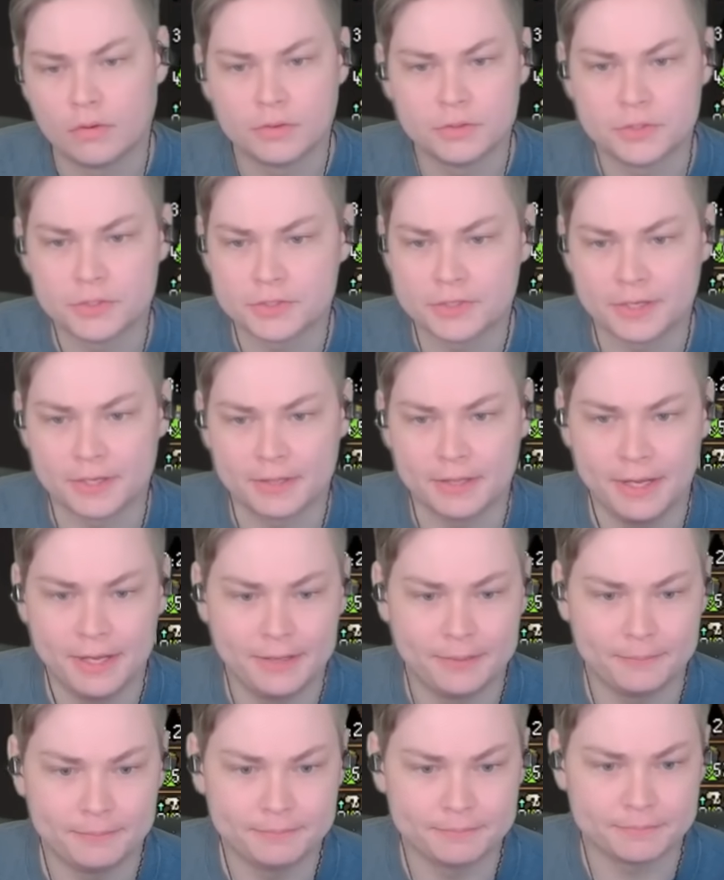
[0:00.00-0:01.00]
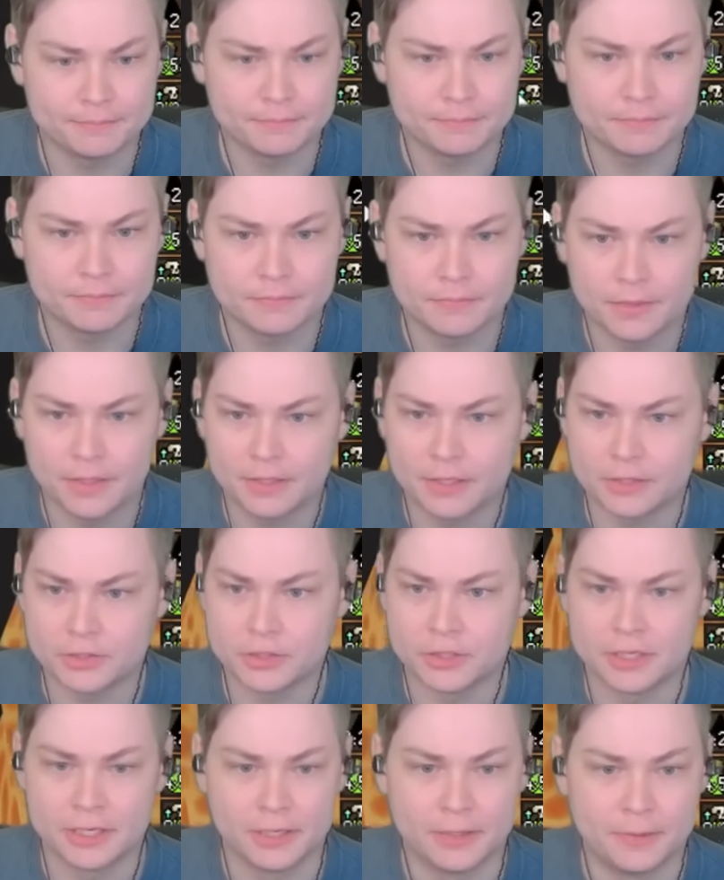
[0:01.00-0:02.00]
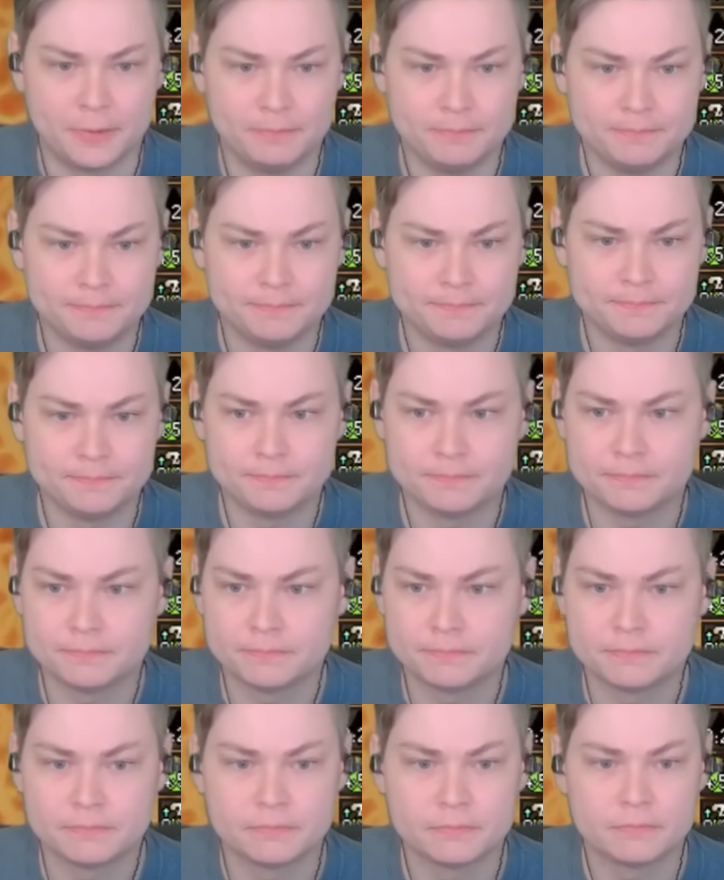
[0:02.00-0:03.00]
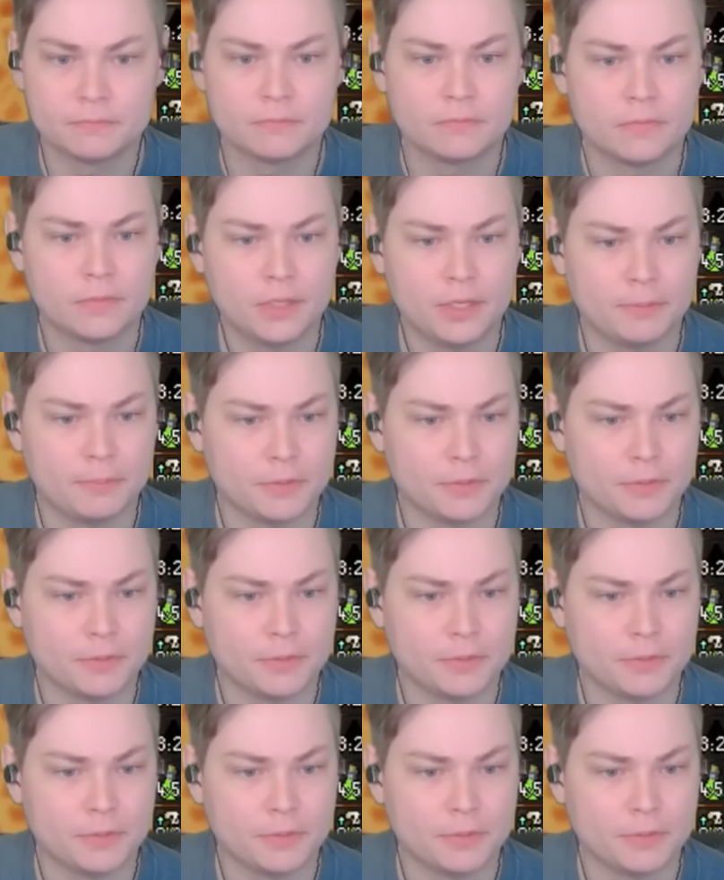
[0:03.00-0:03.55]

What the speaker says: Just like that. And that should kill. Yep,